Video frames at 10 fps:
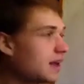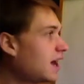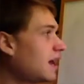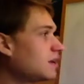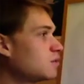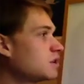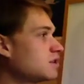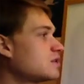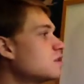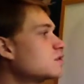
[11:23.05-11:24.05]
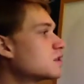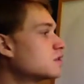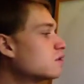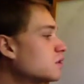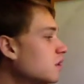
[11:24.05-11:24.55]
and we just use the
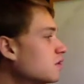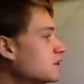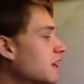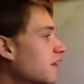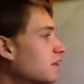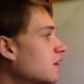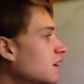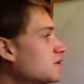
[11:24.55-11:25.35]
two units together,